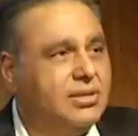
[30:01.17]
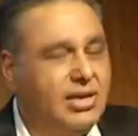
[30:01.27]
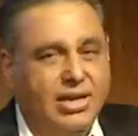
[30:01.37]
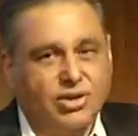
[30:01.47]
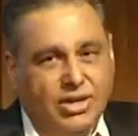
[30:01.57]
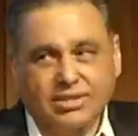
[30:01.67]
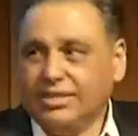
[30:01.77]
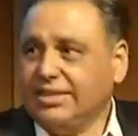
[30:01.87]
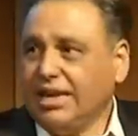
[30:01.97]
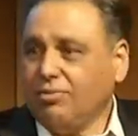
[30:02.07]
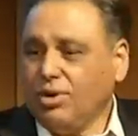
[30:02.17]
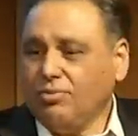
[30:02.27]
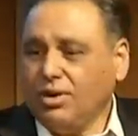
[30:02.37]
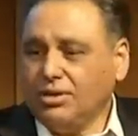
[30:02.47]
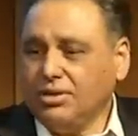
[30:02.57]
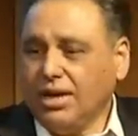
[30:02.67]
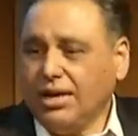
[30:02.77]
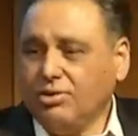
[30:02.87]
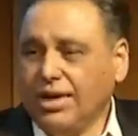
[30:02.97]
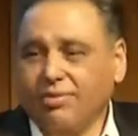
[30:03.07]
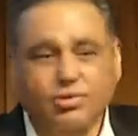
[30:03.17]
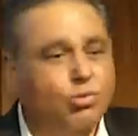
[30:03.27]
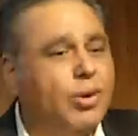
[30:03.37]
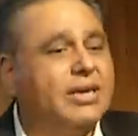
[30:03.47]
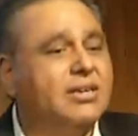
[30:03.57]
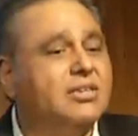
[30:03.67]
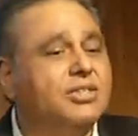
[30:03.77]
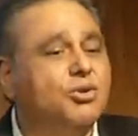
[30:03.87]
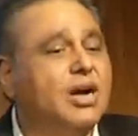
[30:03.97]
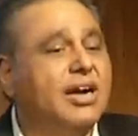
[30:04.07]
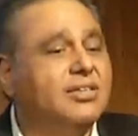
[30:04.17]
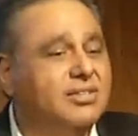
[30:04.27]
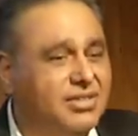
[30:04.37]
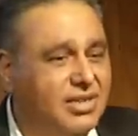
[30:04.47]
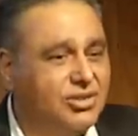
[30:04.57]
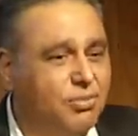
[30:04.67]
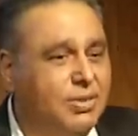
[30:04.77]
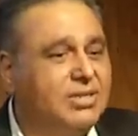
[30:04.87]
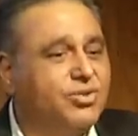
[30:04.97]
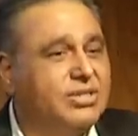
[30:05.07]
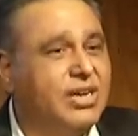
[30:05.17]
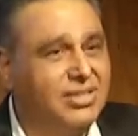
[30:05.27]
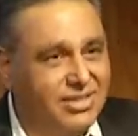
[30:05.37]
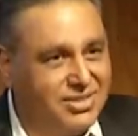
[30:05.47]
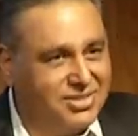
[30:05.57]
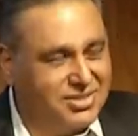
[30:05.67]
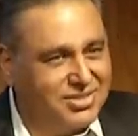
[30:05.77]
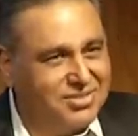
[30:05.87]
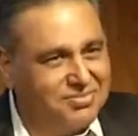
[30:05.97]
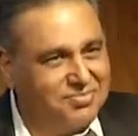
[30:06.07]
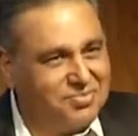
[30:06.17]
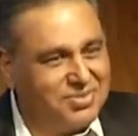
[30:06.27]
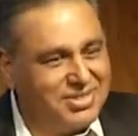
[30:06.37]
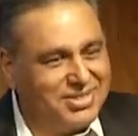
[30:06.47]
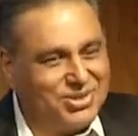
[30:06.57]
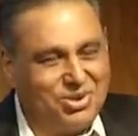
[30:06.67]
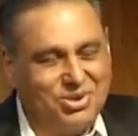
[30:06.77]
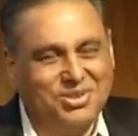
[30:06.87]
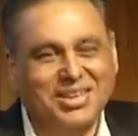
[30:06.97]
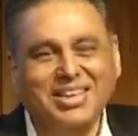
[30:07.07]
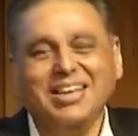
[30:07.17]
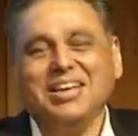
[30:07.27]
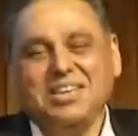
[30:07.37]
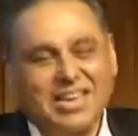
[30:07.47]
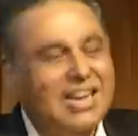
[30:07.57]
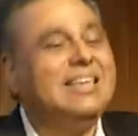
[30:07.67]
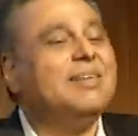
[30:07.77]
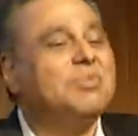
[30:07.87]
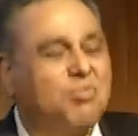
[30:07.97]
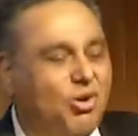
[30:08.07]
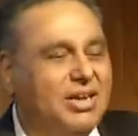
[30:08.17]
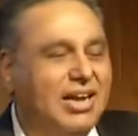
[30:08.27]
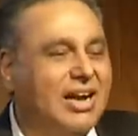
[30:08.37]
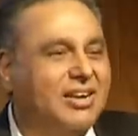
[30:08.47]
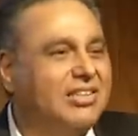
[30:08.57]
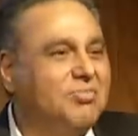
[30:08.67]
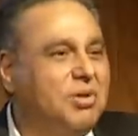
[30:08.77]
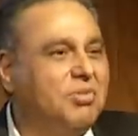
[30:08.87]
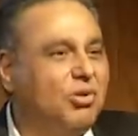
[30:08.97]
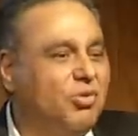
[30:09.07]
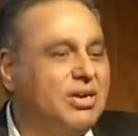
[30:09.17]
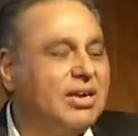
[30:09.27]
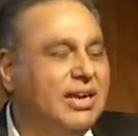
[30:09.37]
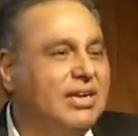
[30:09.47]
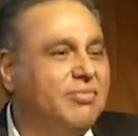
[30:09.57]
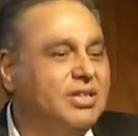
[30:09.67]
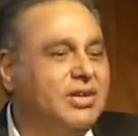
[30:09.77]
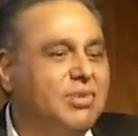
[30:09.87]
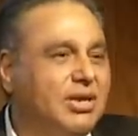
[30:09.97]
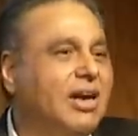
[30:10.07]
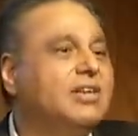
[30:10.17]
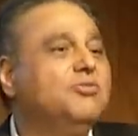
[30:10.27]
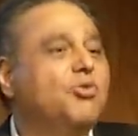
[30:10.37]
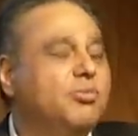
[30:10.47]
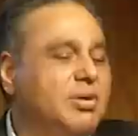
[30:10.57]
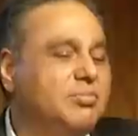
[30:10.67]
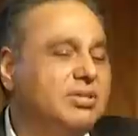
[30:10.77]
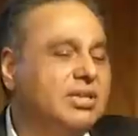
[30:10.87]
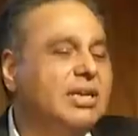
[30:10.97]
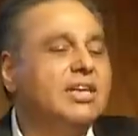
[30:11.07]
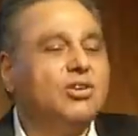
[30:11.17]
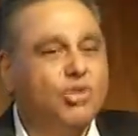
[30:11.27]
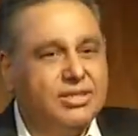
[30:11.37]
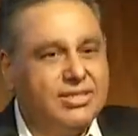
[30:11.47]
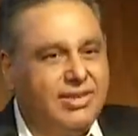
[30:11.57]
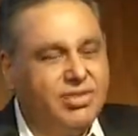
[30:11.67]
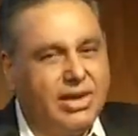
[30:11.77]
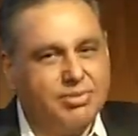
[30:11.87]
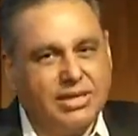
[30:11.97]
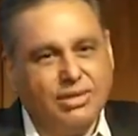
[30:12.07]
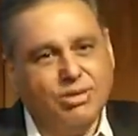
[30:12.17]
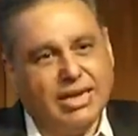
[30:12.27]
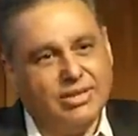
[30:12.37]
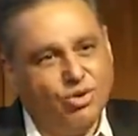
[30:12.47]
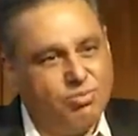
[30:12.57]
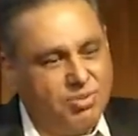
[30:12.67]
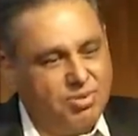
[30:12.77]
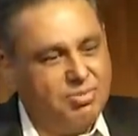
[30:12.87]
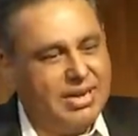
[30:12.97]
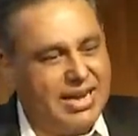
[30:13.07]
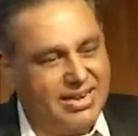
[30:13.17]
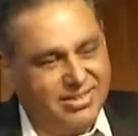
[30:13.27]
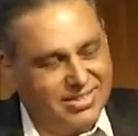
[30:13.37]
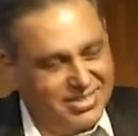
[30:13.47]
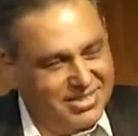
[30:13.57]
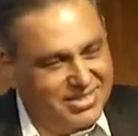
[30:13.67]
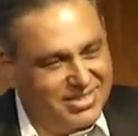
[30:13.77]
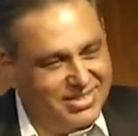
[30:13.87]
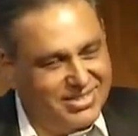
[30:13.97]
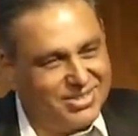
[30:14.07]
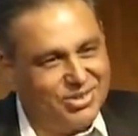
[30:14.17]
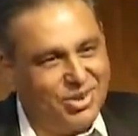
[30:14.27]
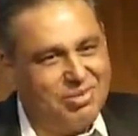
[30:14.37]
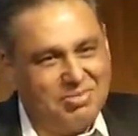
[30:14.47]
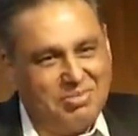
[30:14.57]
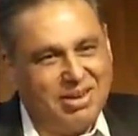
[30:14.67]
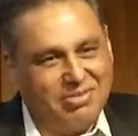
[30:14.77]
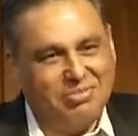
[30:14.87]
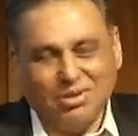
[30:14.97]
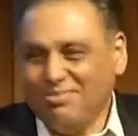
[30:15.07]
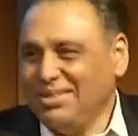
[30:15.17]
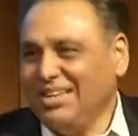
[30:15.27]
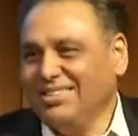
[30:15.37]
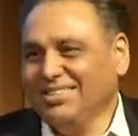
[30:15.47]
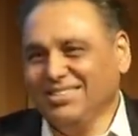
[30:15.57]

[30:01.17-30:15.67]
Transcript: Actually, his exact word was, I don't have to wet nurse you guys, so please resign. So he cleaned up the board. He got rid of the people who were not lined up with him and got new board members. Only Steve Jobs can do that. Normal people can't. So normal people have to put up with that.